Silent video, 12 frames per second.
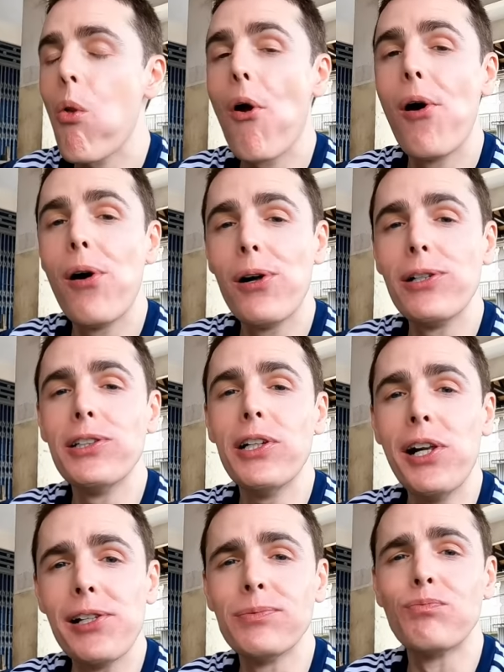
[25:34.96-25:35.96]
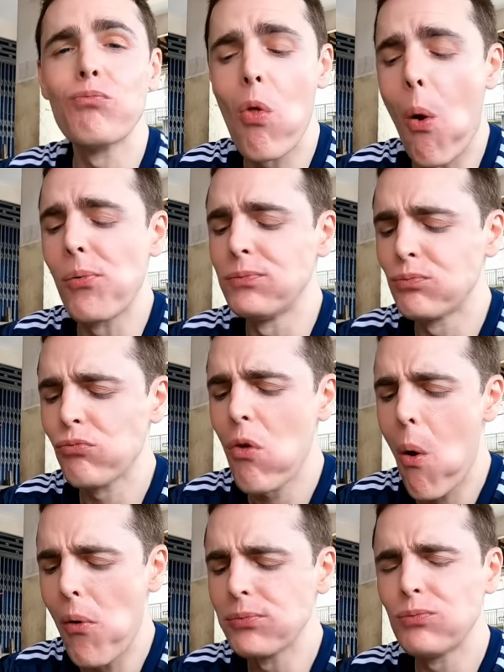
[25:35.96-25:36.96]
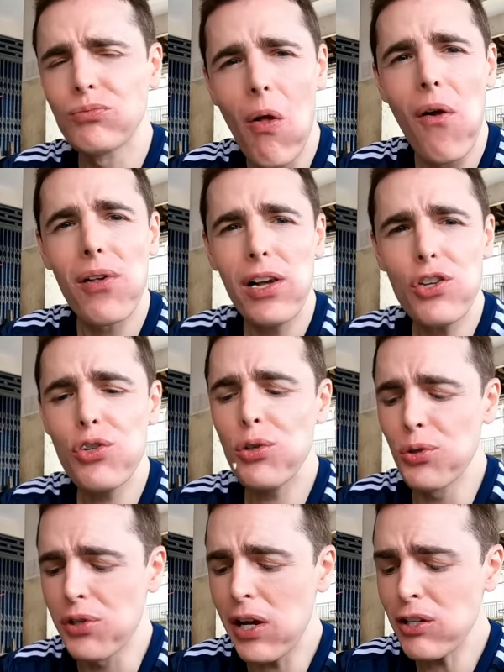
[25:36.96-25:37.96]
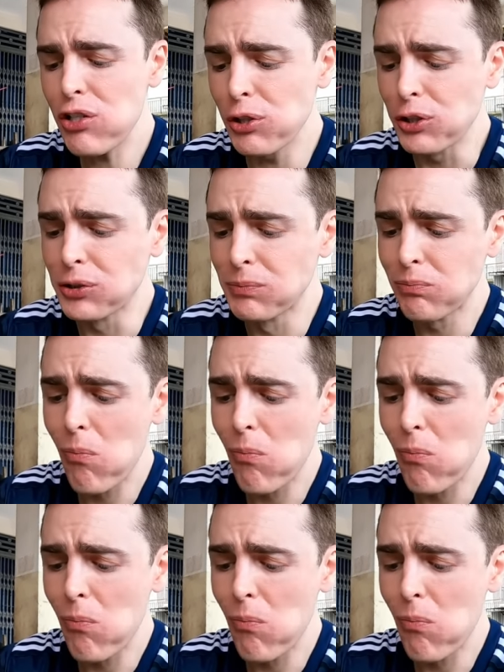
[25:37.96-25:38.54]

Oh yeah, that's good, that's good.